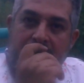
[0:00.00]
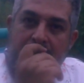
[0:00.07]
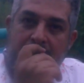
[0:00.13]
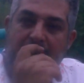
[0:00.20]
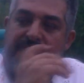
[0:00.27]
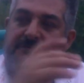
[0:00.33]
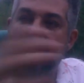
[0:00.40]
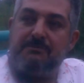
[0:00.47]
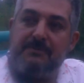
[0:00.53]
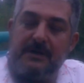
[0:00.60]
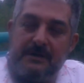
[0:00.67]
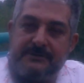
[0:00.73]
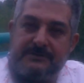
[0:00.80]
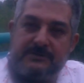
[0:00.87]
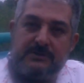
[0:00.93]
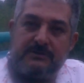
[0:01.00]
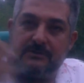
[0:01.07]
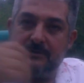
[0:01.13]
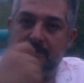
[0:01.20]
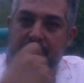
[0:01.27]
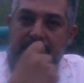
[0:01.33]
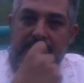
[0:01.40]
Have you built
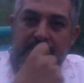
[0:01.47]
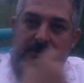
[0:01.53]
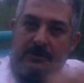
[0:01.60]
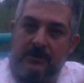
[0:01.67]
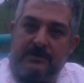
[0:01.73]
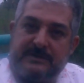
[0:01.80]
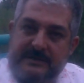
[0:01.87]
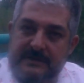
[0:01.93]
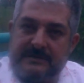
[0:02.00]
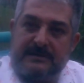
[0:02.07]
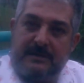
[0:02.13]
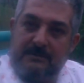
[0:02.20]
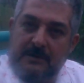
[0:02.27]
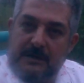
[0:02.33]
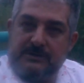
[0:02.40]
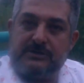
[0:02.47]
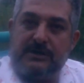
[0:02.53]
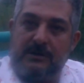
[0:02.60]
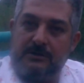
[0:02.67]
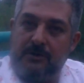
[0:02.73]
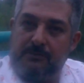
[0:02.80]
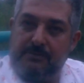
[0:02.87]
your, your system like
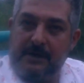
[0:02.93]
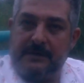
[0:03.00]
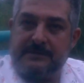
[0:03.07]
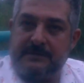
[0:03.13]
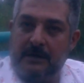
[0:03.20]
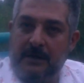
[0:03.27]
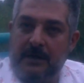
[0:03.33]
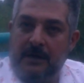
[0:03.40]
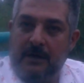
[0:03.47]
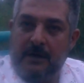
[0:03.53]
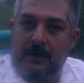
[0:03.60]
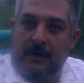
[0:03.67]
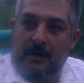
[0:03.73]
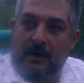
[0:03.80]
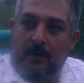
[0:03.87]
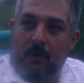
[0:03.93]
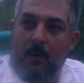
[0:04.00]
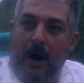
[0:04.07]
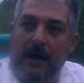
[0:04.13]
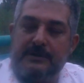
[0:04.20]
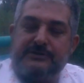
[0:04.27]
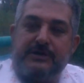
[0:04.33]
China, your place?
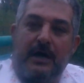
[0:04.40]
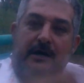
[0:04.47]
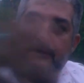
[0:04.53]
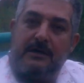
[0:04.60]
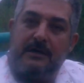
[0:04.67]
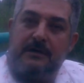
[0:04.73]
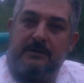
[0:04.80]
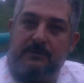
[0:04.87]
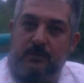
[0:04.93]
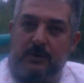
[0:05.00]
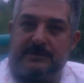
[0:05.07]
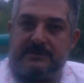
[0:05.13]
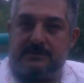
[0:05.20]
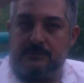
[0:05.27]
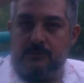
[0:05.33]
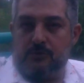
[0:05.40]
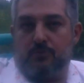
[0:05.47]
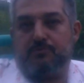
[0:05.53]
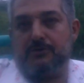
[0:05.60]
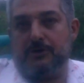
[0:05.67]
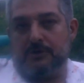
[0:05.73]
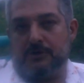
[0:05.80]
While China was, you know,
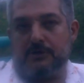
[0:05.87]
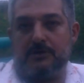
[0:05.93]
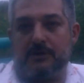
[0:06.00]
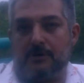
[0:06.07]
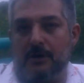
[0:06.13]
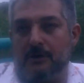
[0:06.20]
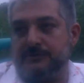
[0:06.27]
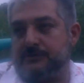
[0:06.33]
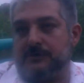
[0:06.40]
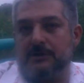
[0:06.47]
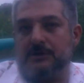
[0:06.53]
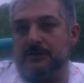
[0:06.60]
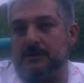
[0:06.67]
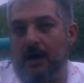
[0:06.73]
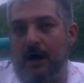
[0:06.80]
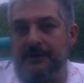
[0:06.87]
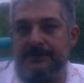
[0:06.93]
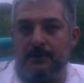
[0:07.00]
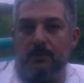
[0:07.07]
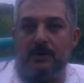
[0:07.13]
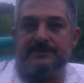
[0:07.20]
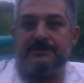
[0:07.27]
building their country, the
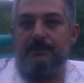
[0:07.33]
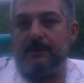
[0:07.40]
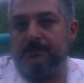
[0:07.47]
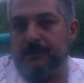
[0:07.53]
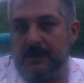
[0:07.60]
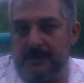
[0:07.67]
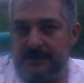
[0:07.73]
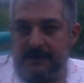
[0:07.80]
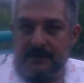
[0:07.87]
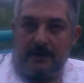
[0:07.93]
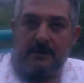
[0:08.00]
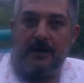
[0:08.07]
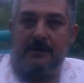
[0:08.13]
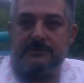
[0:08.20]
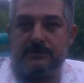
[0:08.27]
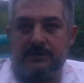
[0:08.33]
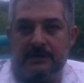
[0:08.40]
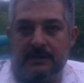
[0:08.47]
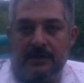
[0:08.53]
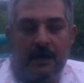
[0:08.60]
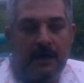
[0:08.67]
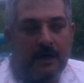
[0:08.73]
other ones that were building their country,